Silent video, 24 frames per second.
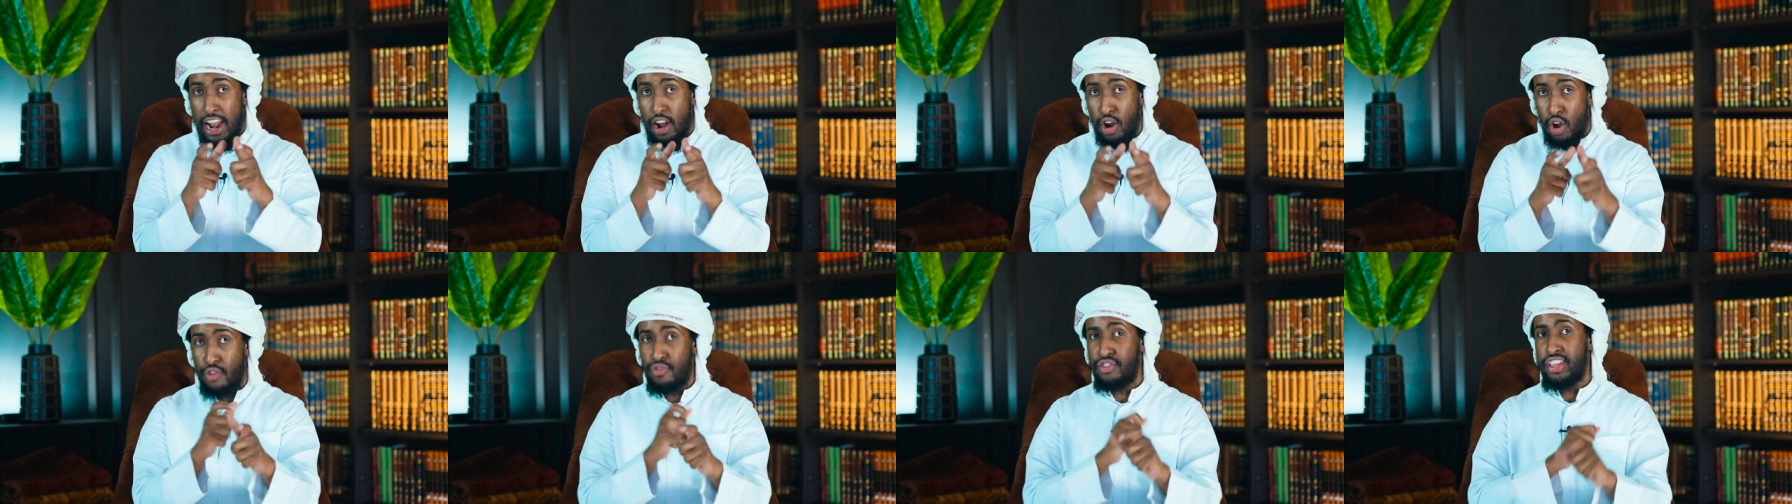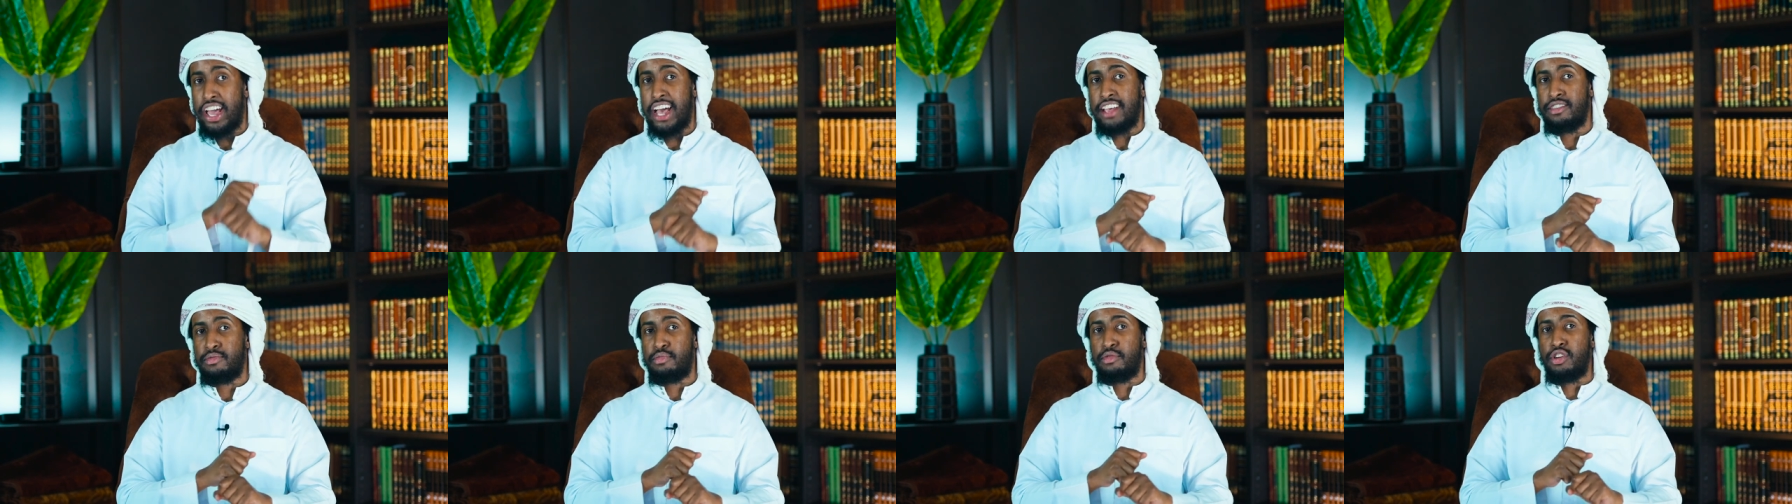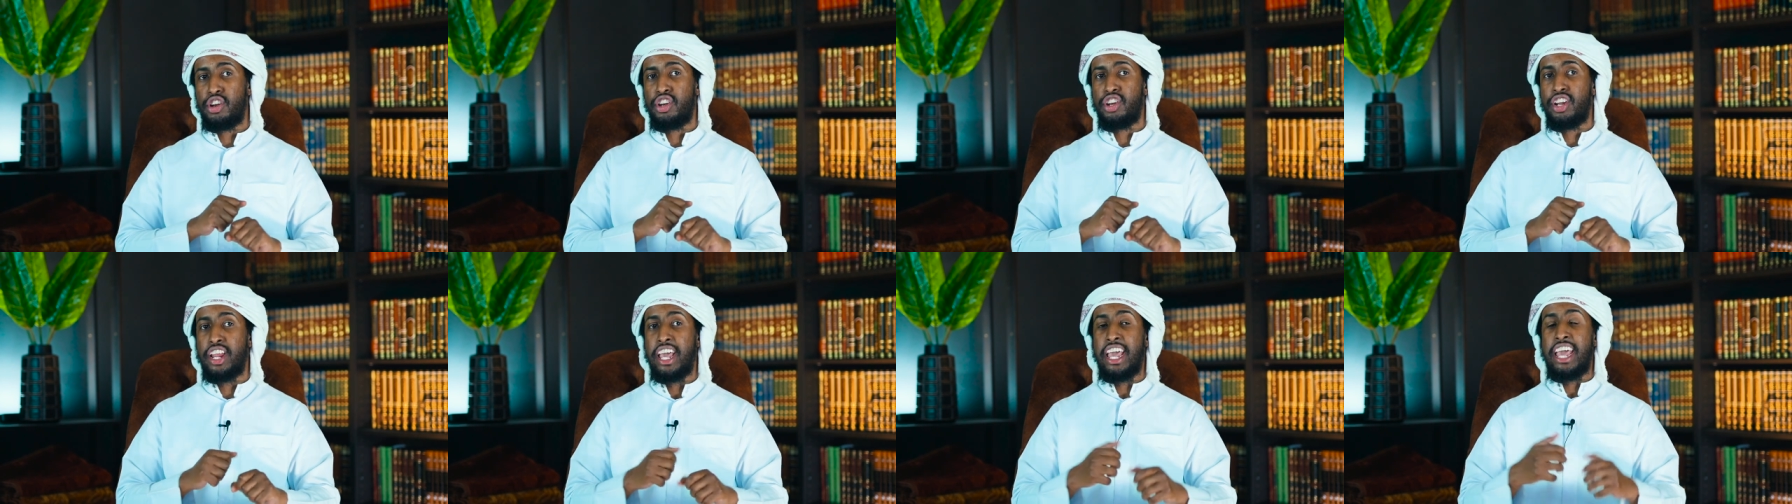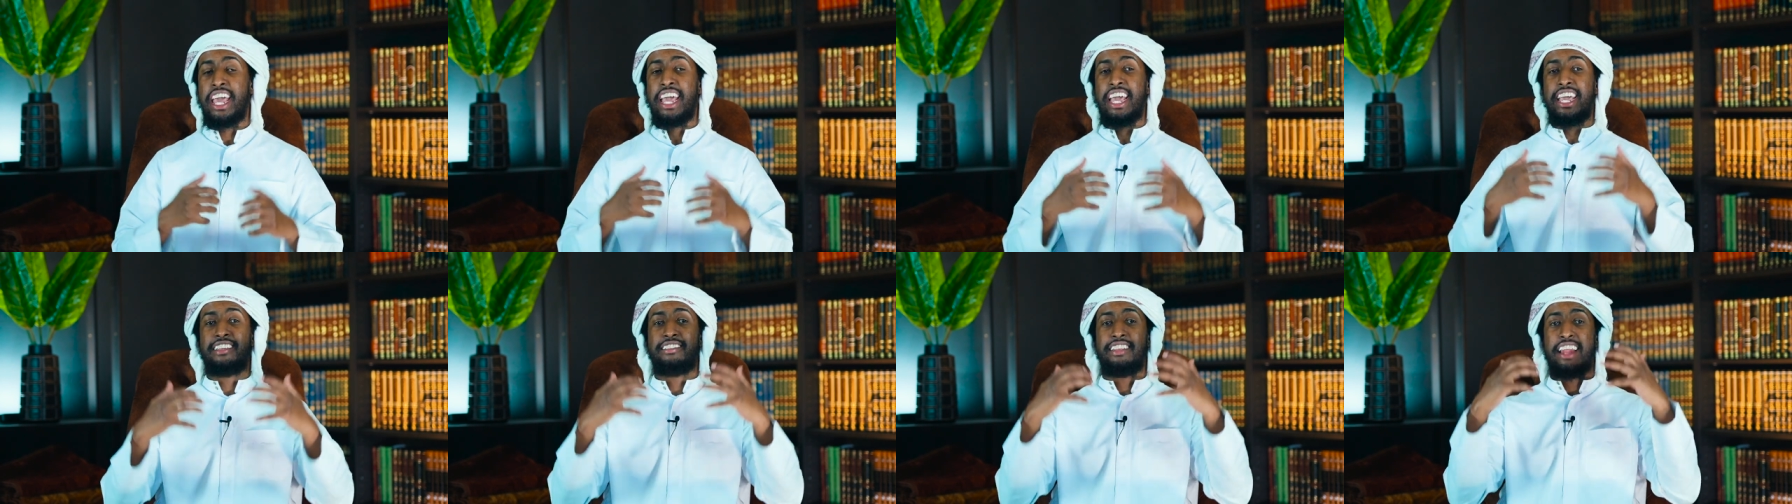lofty aspiration.
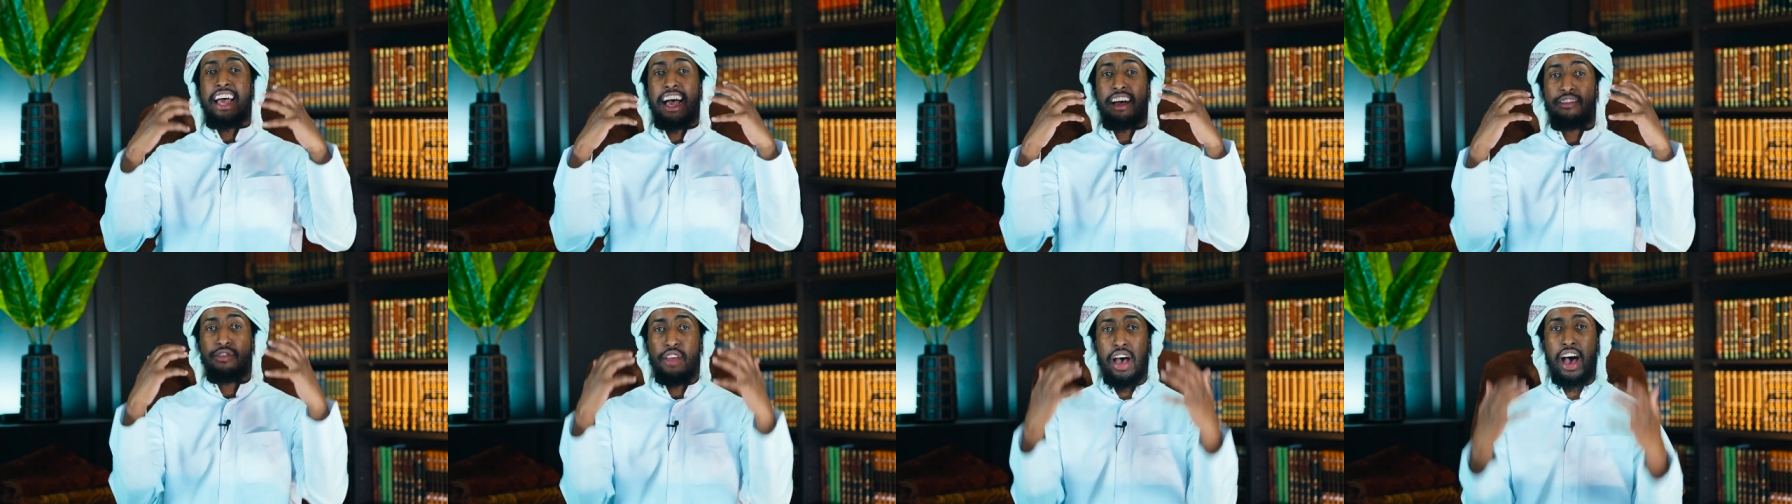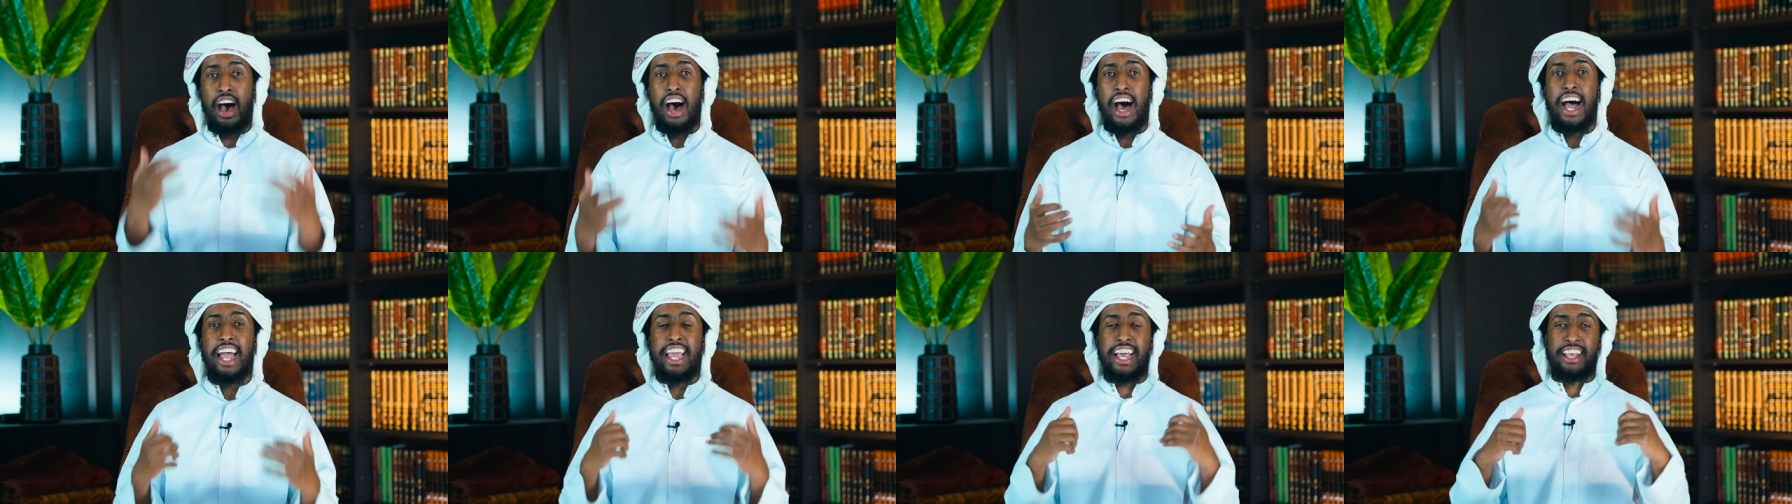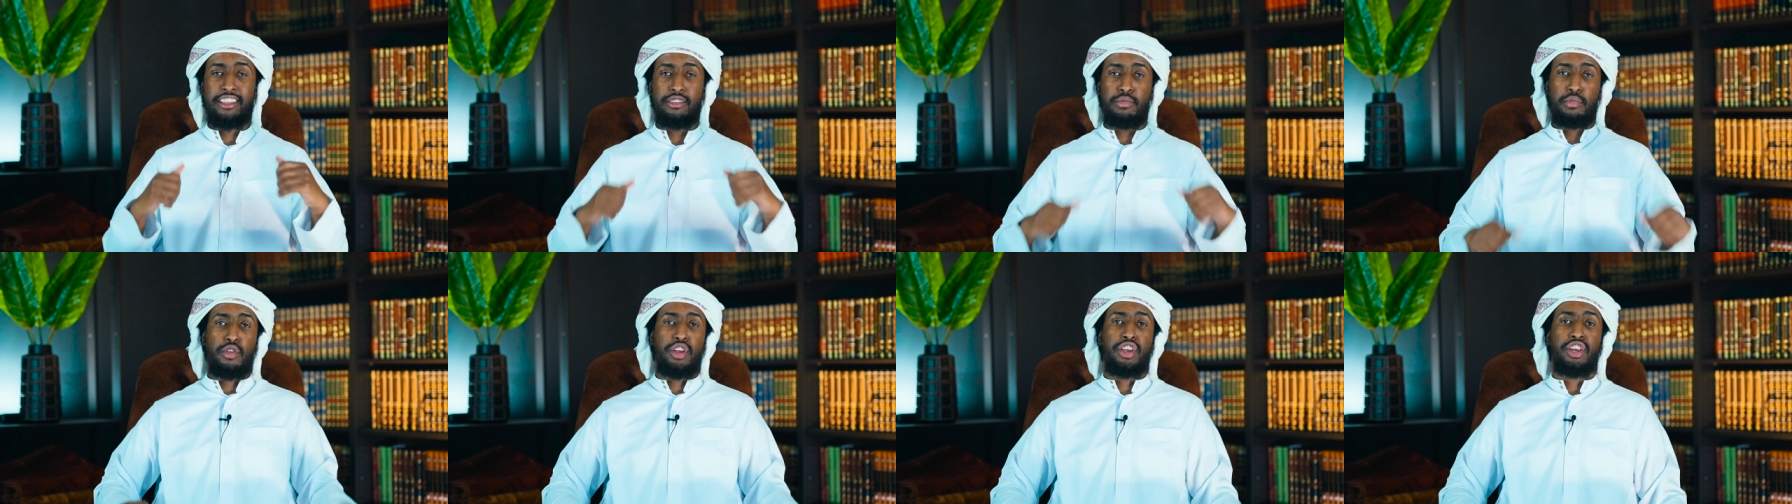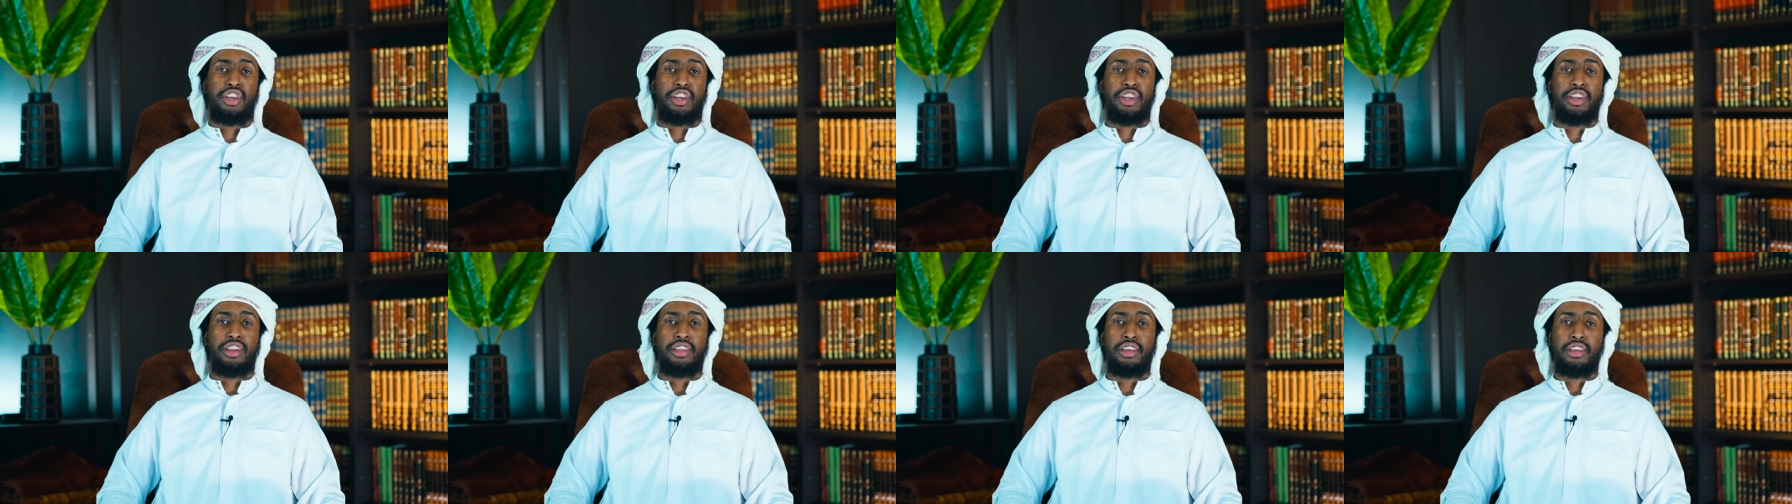He doesn't have that high
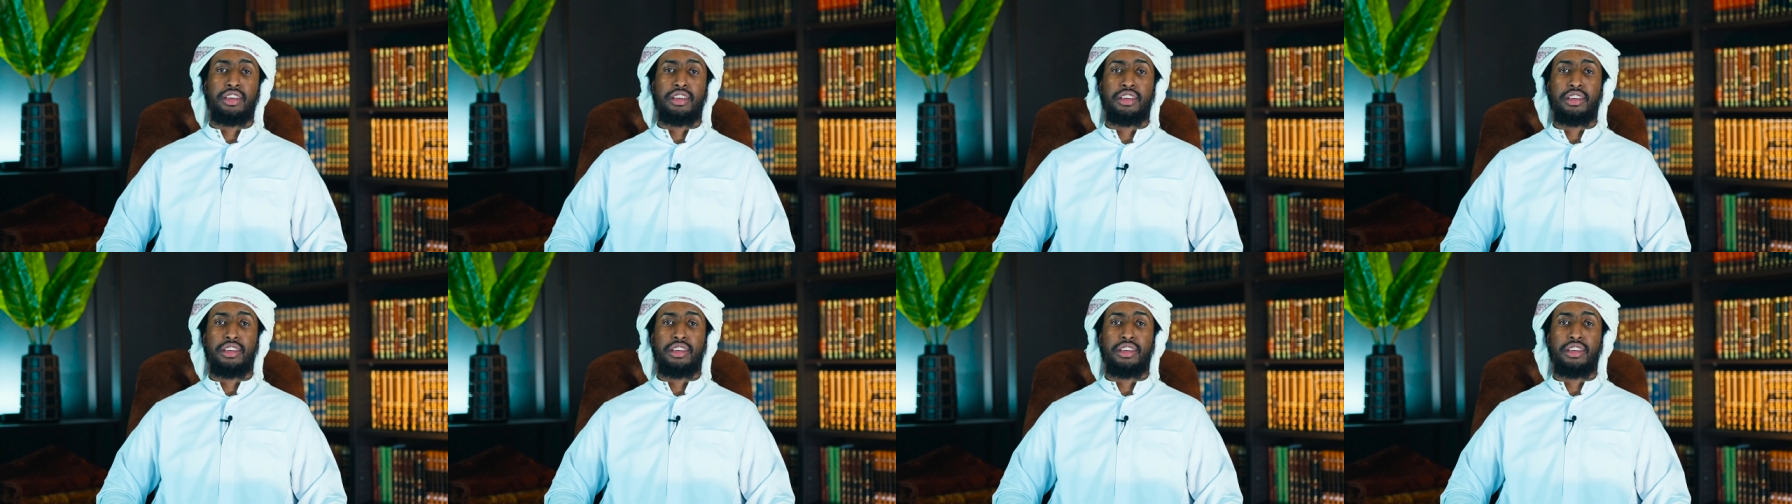aspiration.